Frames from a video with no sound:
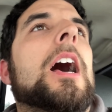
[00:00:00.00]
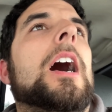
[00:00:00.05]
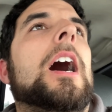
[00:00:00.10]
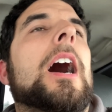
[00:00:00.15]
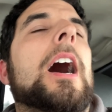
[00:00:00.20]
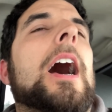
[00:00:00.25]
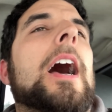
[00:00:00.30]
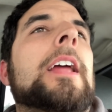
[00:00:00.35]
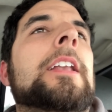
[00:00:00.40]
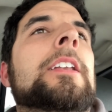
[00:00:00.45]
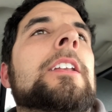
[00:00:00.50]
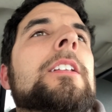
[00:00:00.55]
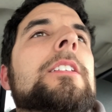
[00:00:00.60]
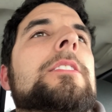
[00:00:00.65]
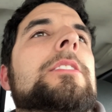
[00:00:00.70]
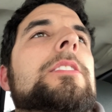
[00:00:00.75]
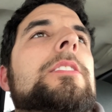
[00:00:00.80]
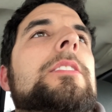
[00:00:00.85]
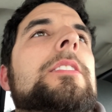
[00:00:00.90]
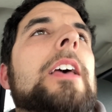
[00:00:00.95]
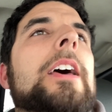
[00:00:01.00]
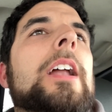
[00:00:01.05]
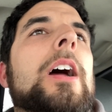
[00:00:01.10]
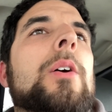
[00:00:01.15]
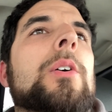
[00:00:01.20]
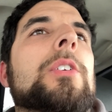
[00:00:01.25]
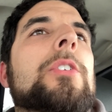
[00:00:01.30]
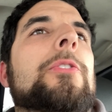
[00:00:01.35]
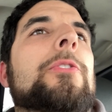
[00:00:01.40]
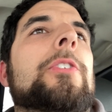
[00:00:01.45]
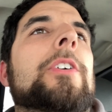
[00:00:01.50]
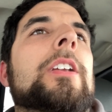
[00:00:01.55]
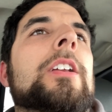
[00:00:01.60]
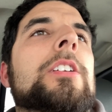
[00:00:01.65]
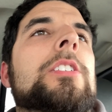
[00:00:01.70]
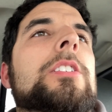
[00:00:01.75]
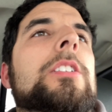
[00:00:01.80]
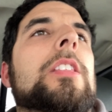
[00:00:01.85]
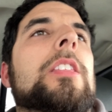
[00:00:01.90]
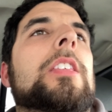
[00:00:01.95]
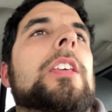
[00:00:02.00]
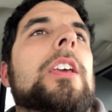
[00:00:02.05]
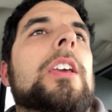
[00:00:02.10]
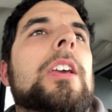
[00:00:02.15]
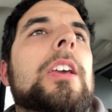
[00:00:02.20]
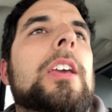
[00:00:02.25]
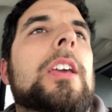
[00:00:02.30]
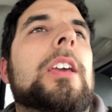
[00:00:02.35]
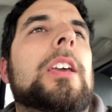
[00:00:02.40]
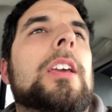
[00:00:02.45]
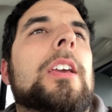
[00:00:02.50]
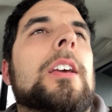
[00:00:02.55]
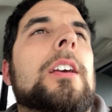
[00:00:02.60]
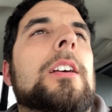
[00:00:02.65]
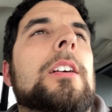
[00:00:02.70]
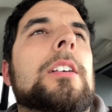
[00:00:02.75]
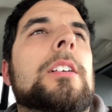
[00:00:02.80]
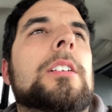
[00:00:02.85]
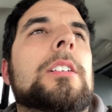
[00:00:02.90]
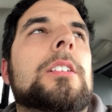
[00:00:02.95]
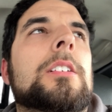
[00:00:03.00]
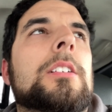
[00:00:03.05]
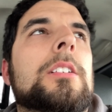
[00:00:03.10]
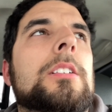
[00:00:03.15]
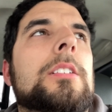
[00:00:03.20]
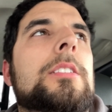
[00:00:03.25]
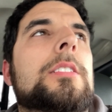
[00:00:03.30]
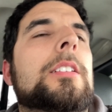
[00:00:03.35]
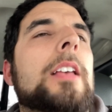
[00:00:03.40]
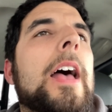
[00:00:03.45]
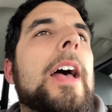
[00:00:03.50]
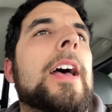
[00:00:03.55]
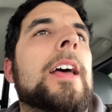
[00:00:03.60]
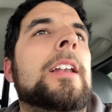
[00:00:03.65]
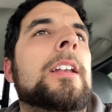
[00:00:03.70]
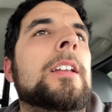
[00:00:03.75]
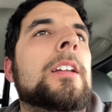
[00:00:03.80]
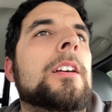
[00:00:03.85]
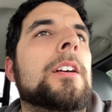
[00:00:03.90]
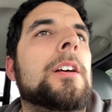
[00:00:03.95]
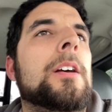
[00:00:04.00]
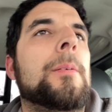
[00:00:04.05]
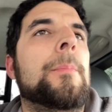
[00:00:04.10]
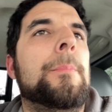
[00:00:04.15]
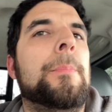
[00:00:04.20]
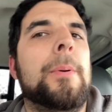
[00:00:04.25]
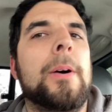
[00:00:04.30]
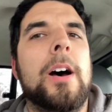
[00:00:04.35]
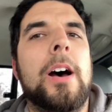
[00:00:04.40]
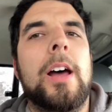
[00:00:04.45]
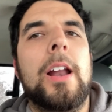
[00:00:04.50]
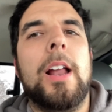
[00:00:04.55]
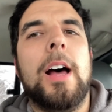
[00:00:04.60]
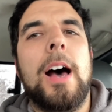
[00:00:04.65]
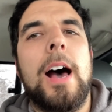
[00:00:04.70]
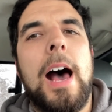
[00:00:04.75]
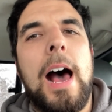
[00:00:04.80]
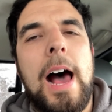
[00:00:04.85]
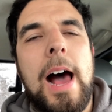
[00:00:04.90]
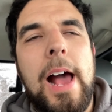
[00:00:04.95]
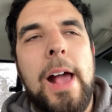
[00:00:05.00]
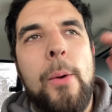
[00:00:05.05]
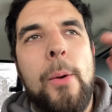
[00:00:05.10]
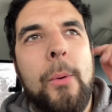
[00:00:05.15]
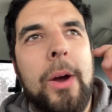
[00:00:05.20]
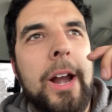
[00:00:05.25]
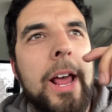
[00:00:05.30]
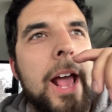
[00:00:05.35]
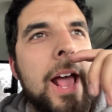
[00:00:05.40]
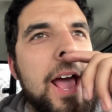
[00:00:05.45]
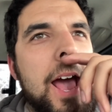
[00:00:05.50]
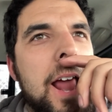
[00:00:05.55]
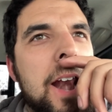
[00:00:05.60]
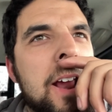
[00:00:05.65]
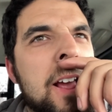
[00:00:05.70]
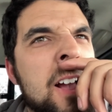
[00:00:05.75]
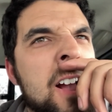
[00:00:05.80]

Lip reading: I said I was finished the CEN, but I went ahead